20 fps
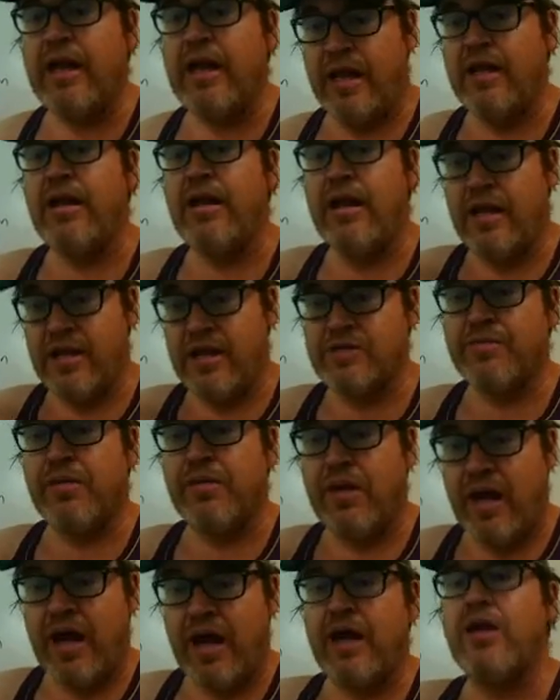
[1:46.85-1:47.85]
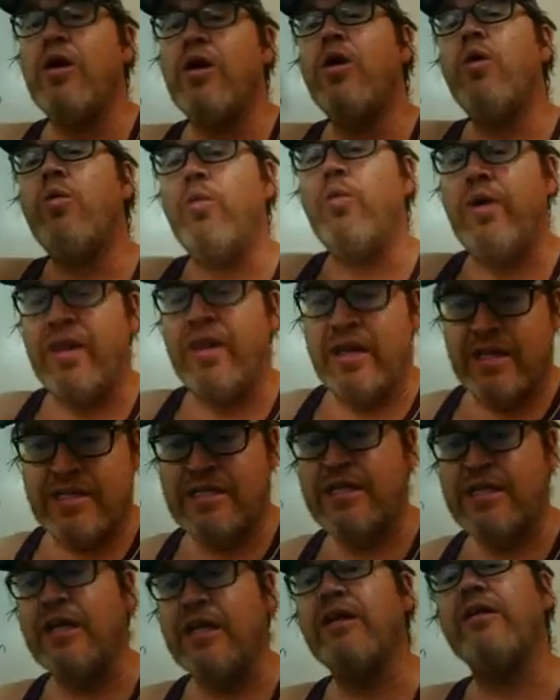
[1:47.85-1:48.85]
in its plot within a
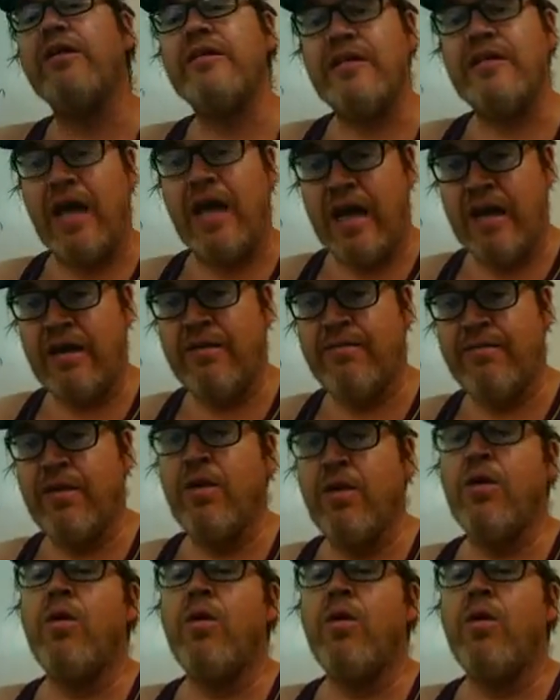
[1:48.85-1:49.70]
single day,